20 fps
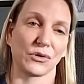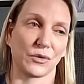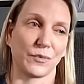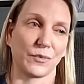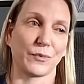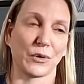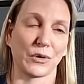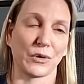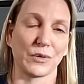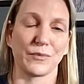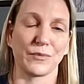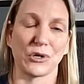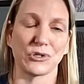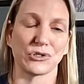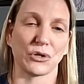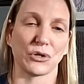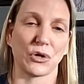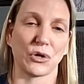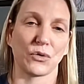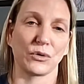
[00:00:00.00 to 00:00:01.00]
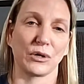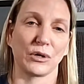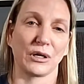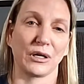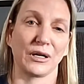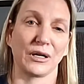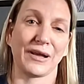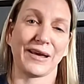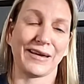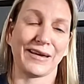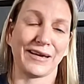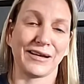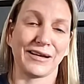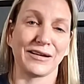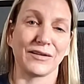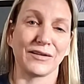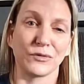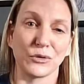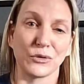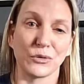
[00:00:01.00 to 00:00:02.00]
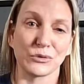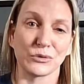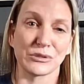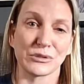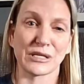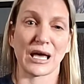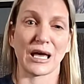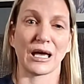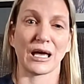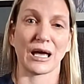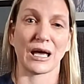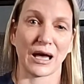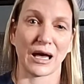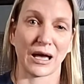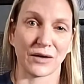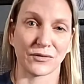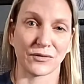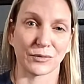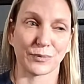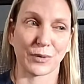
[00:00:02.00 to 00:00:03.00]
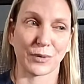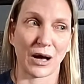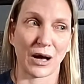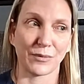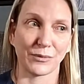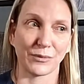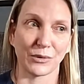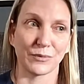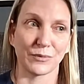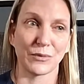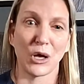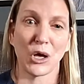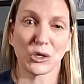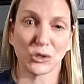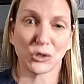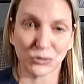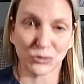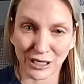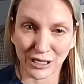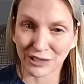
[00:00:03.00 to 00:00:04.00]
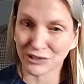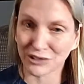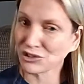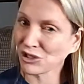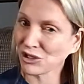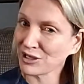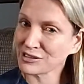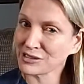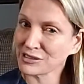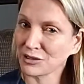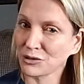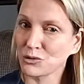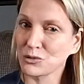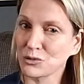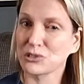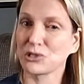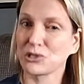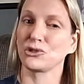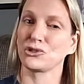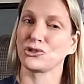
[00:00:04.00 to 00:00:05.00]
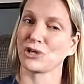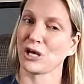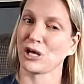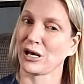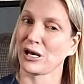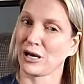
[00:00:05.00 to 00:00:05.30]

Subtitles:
pretty much alone in it. And if you say I have a problem, you take a chance on losing your job.